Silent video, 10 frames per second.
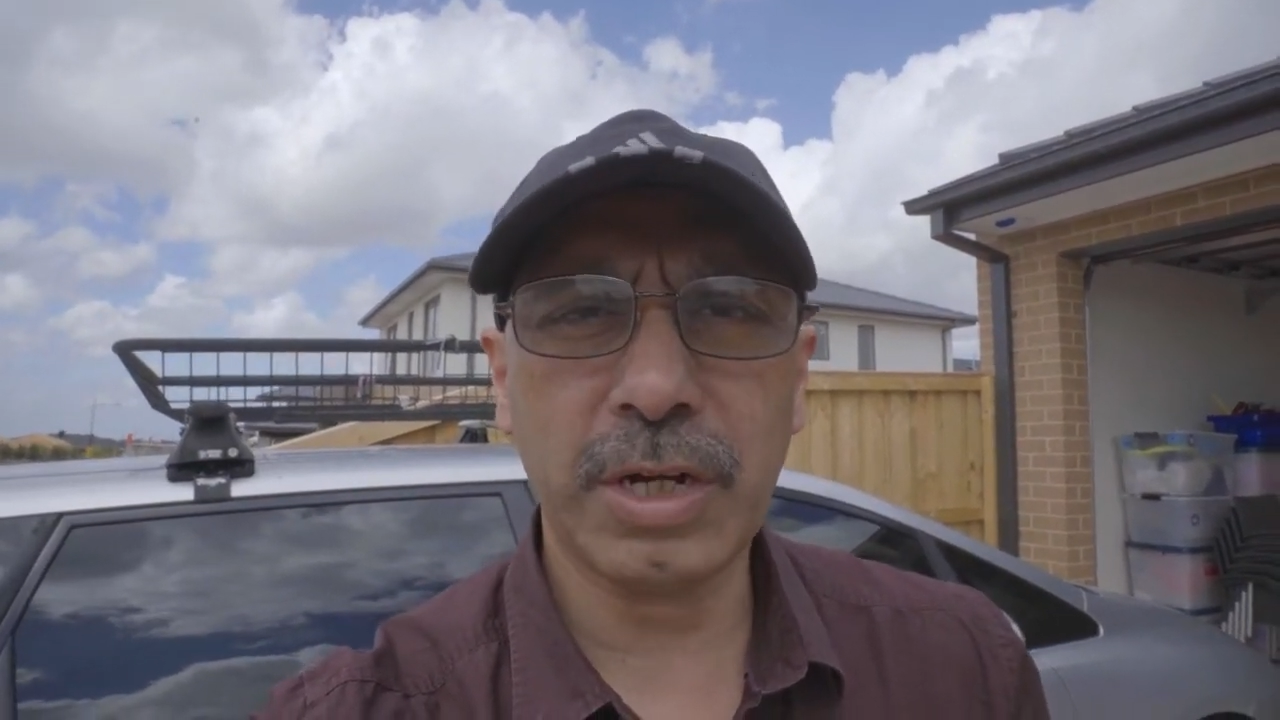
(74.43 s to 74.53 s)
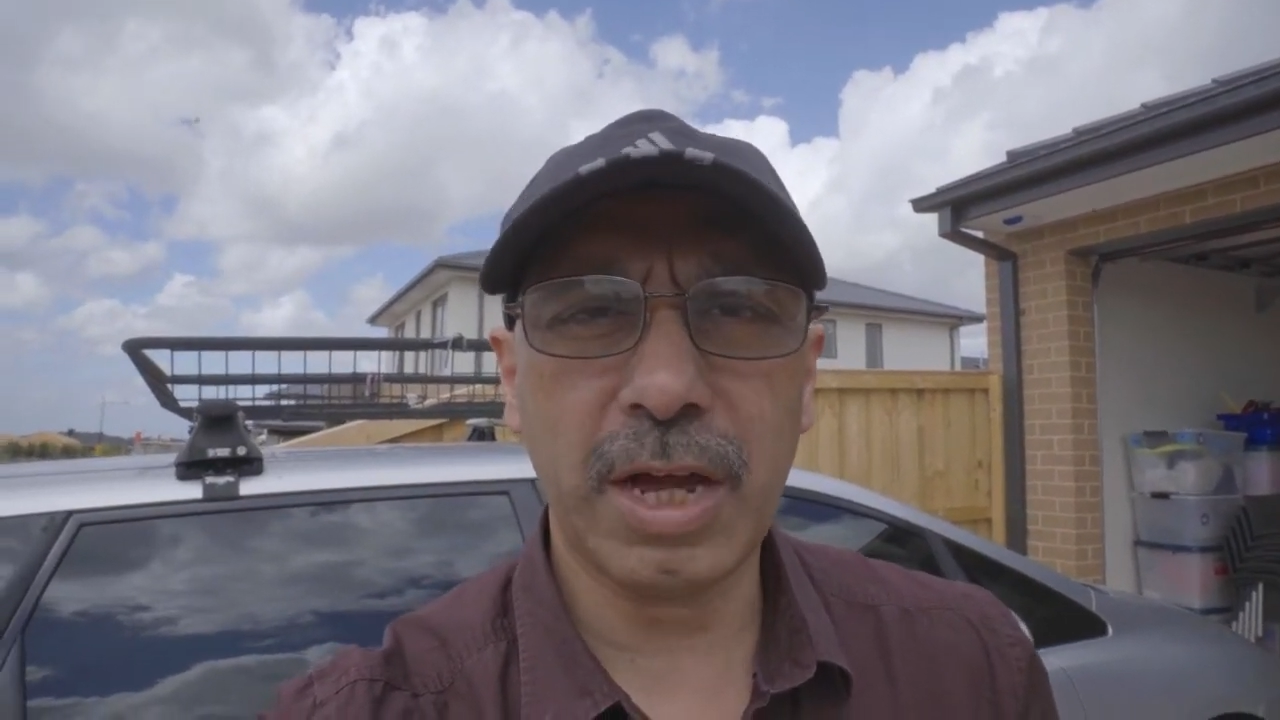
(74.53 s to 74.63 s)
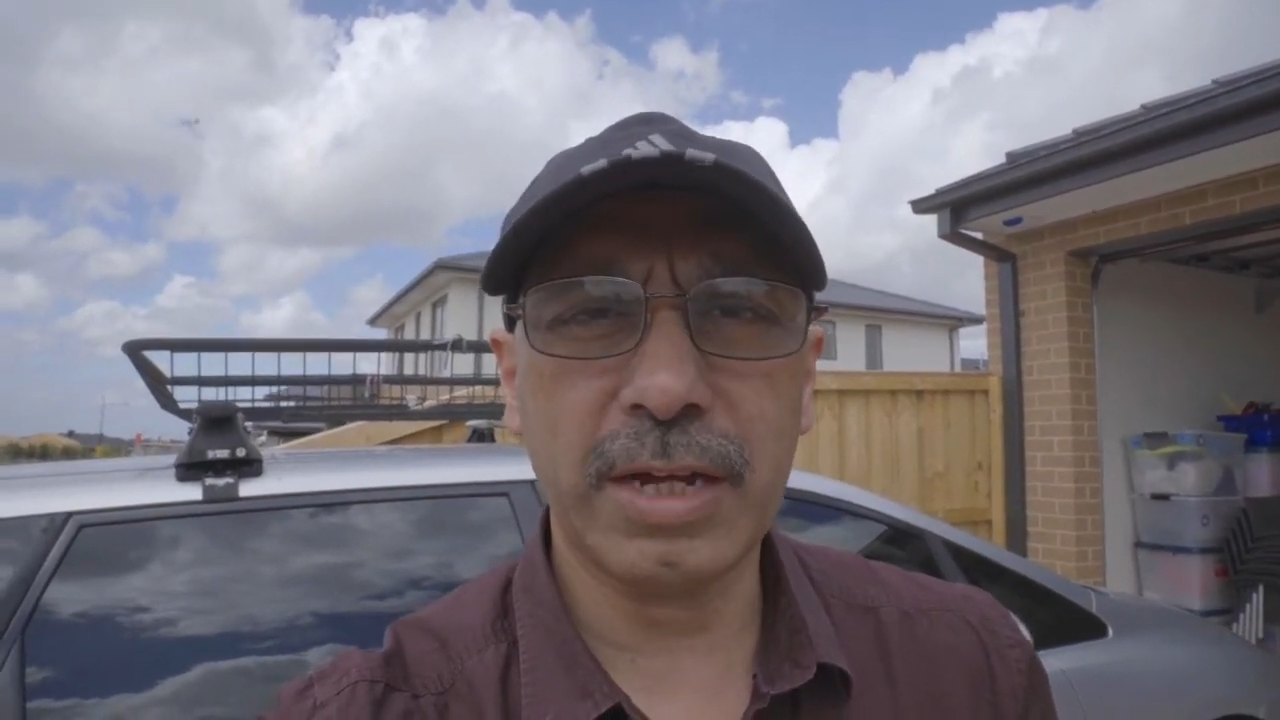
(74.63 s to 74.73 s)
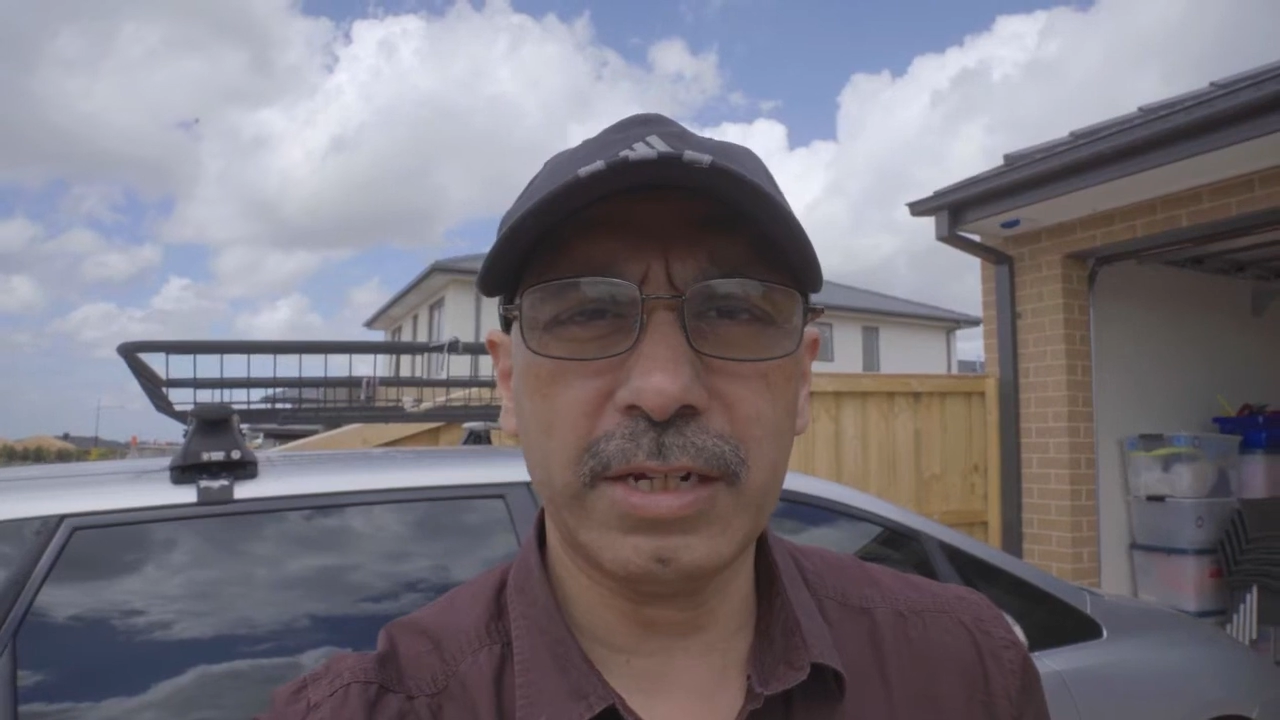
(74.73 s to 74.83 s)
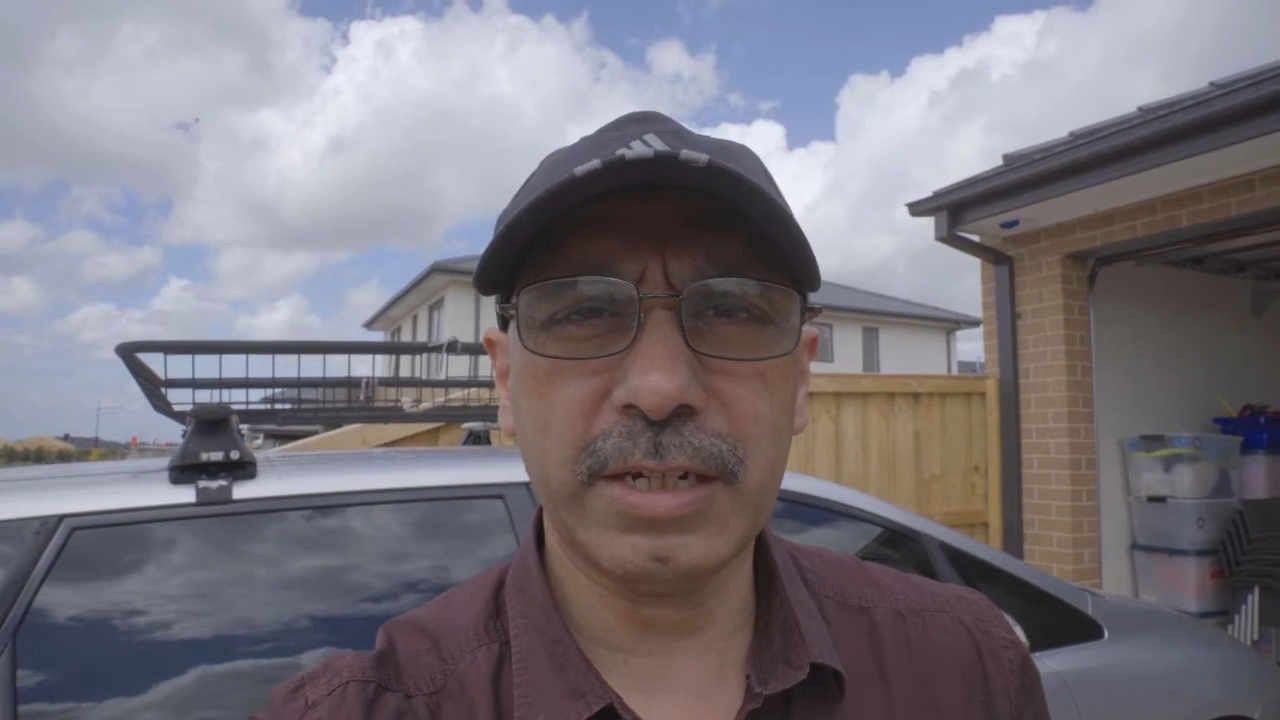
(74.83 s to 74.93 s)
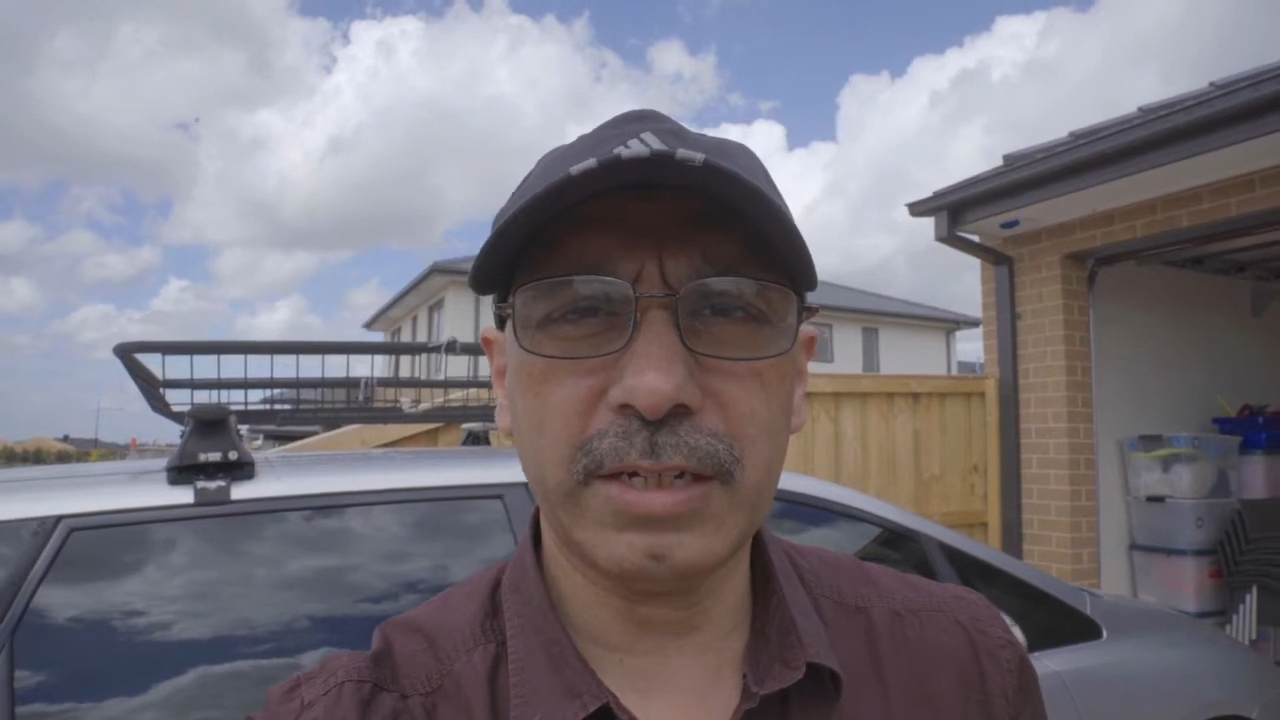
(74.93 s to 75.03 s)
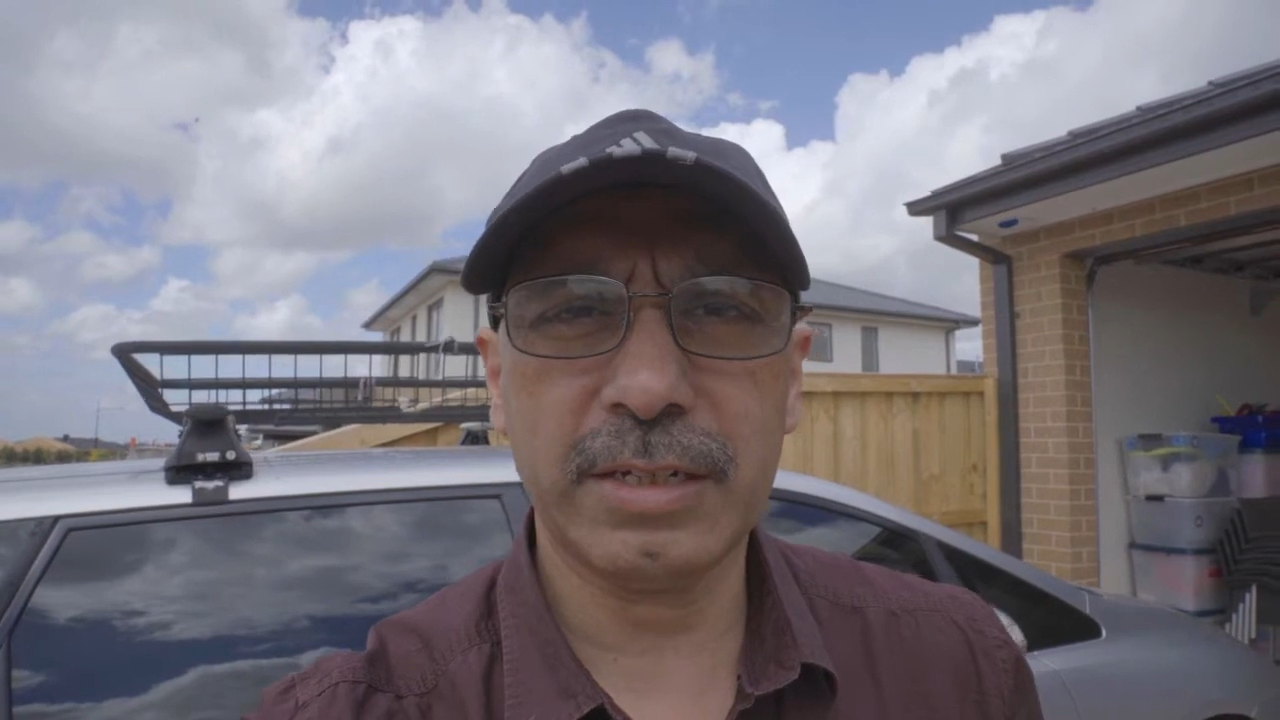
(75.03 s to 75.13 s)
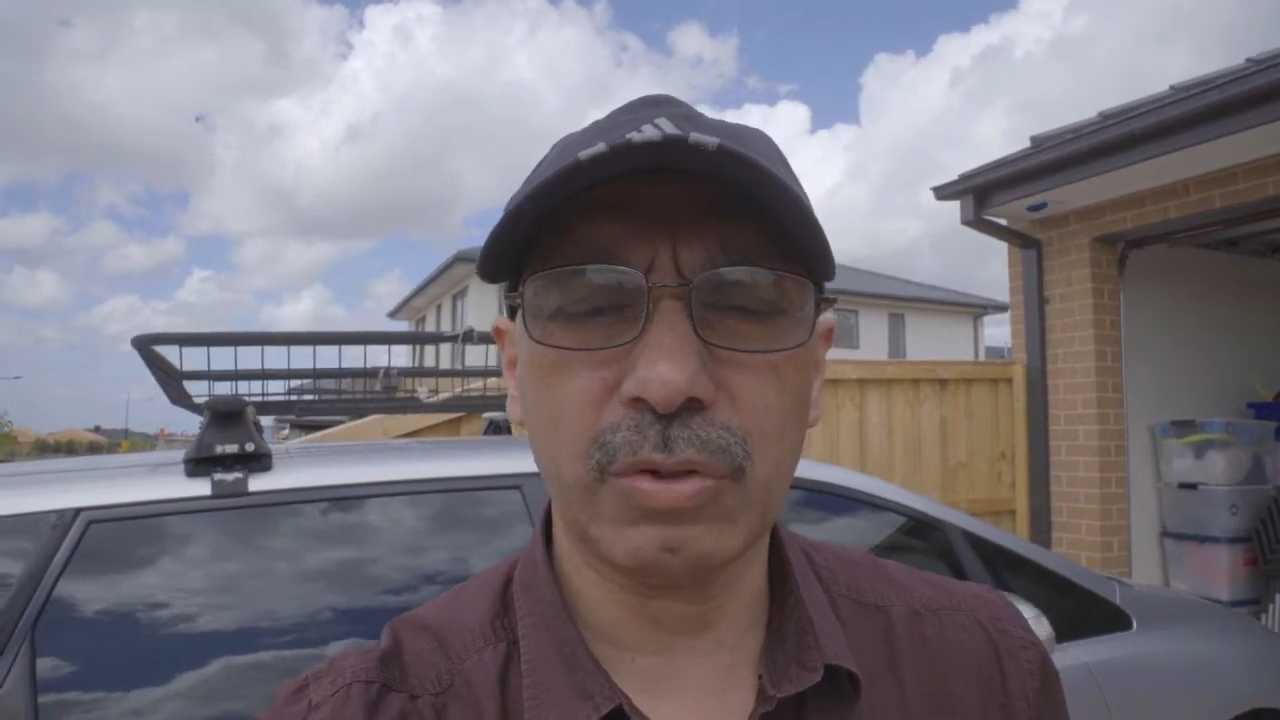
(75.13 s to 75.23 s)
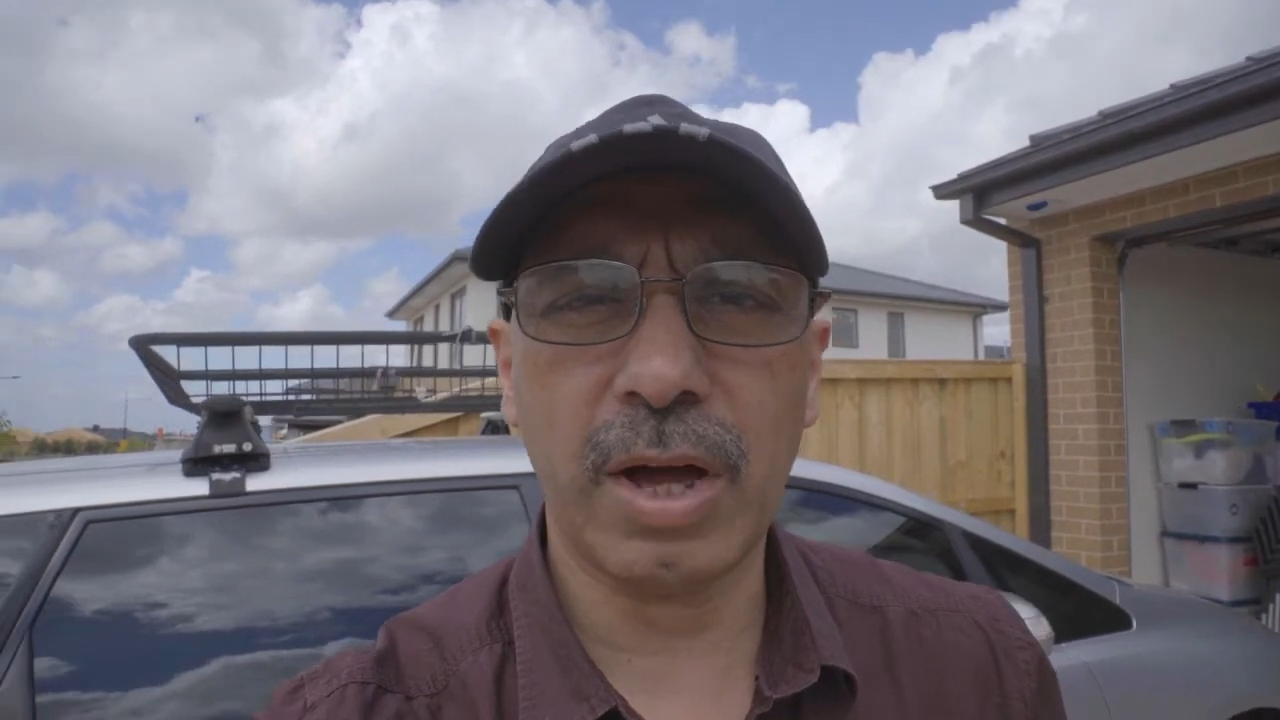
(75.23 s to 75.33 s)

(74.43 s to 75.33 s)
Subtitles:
I did,